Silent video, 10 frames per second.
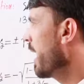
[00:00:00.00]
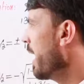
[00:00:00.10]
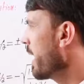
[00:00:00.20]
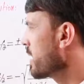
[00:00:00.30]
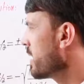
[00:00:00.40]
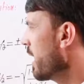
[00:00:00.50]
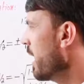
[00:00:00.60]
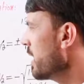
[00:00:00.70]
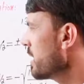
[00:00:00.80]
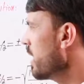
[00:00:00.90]
x.
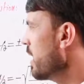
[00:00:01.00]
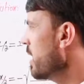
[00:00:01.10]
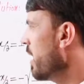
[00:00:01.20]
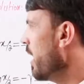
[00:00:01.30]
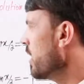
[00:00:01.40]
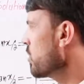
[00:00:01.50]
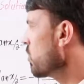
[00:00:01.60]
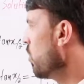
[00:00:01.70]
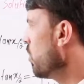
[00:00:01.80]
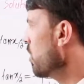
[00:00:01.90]
X
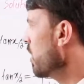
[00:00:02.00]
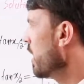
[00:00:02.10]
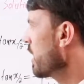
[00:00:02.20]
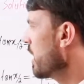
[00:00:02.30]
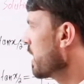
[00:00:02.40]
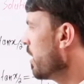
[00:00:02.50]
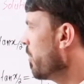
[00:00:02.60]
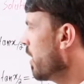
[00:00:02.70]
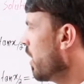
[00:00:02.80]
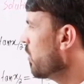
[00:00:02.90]
or the
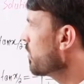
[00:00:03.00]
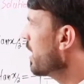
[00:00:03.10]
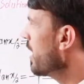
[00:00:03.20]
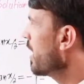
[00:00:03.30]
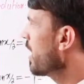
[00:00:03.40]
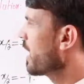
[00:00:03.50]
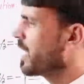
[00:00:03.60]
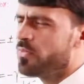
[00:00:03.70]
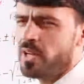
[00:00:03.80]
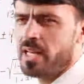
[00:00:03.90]
double of the
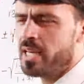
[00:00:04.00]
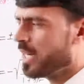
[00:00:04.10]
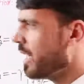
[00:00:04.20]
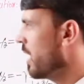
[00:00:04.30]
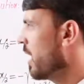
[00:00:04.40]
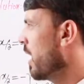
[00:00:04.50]
given angle.